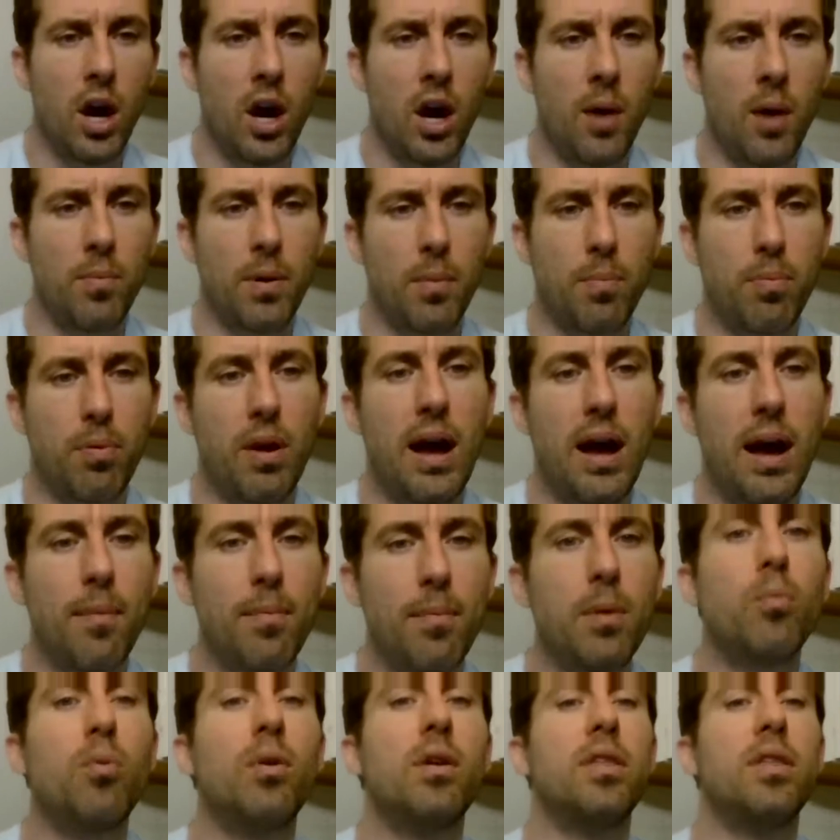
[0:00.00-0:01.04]
The
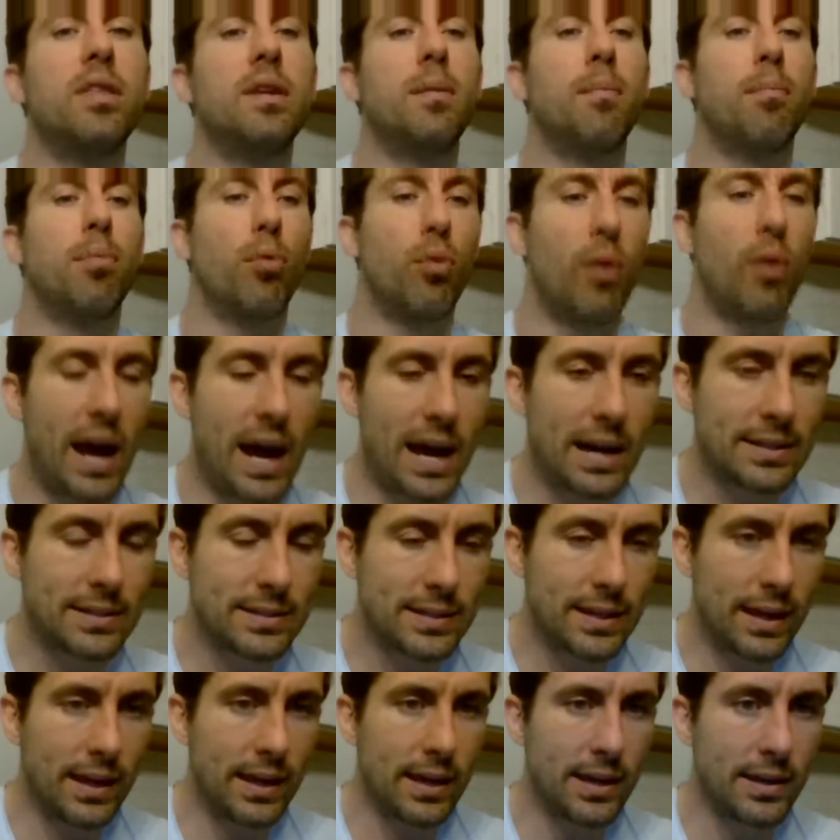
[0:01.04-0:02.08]
problem with
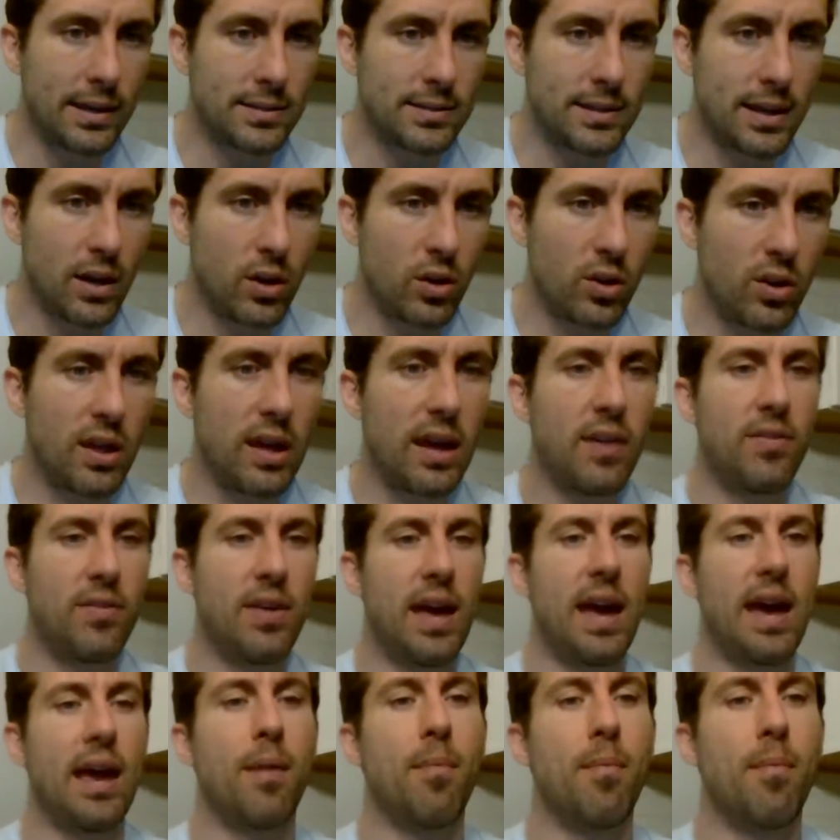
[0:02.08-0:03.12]
Nebraska is not only have
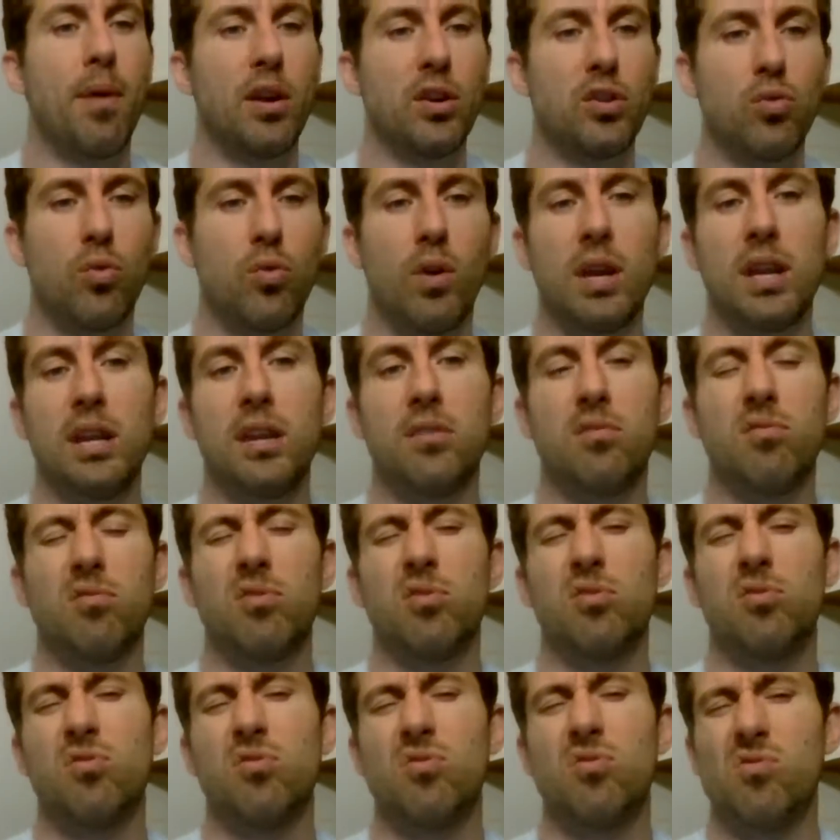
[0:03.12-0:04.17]
they had about 20
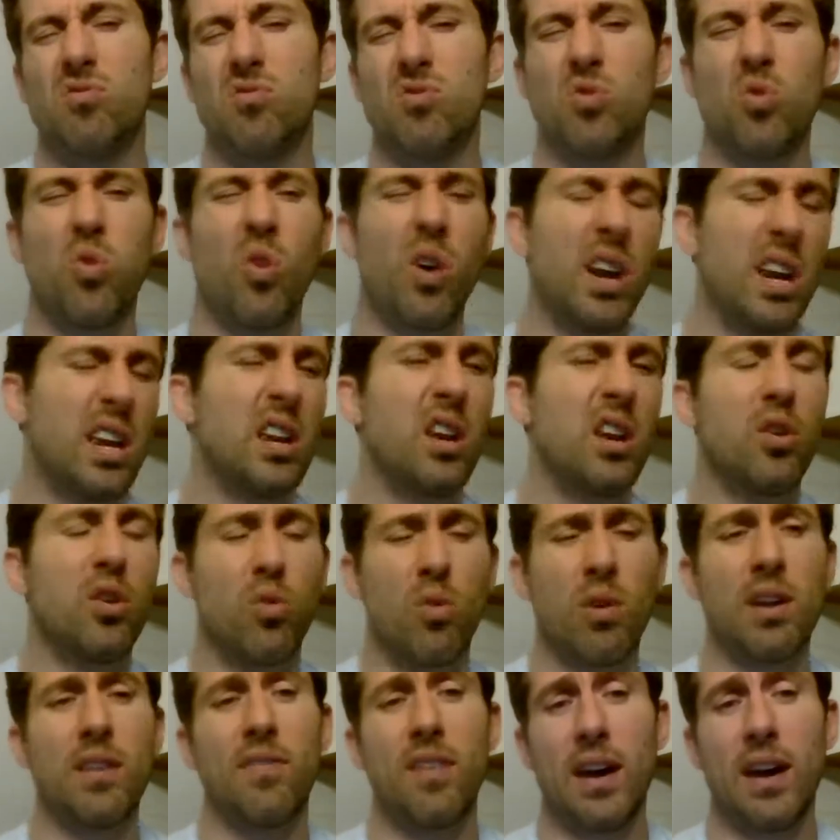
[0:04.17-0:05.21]
to
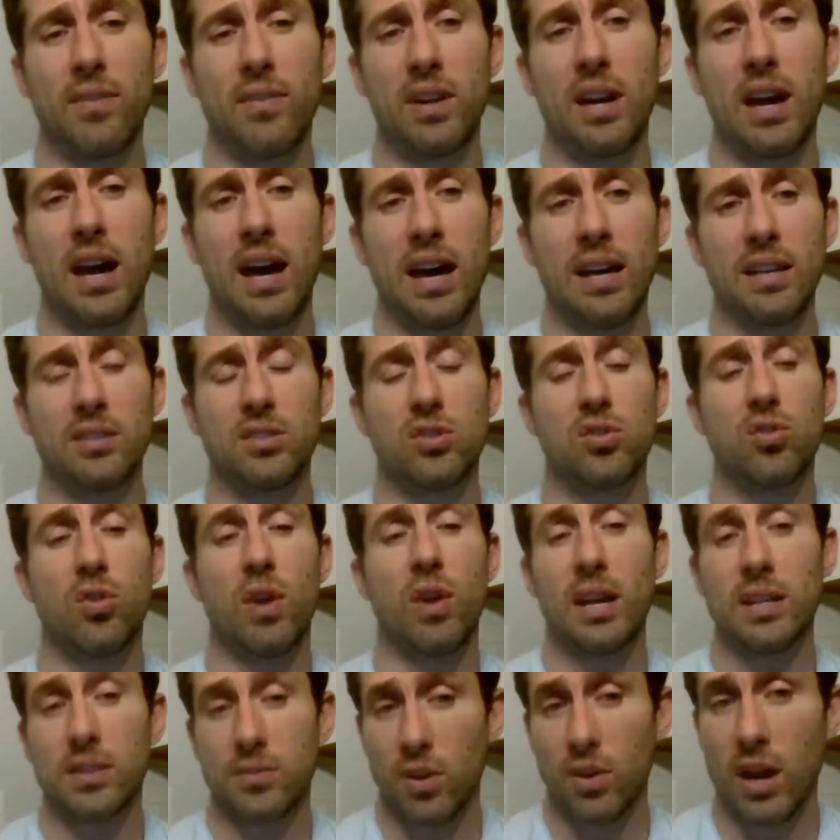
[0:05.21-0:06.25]
25 guys
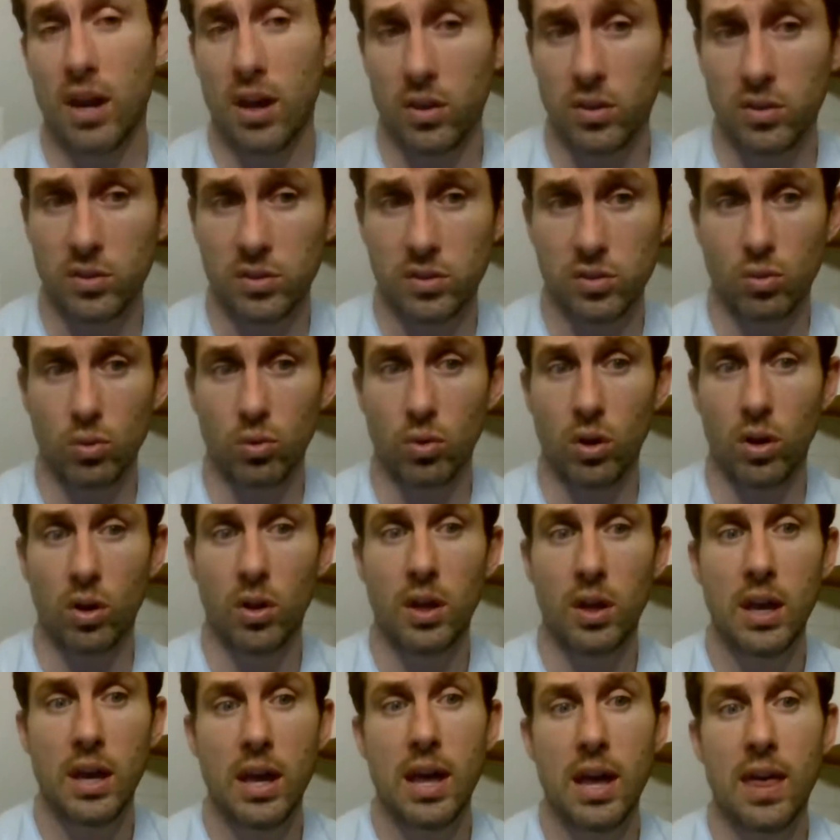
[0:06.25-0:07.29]
transfer out of the
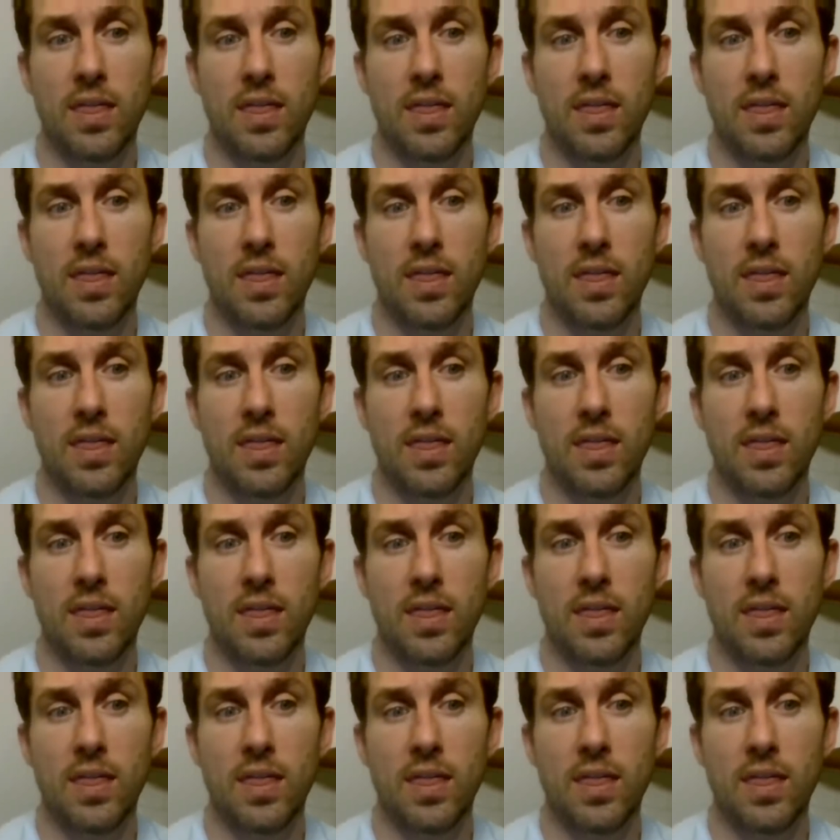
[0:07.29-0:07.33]
school,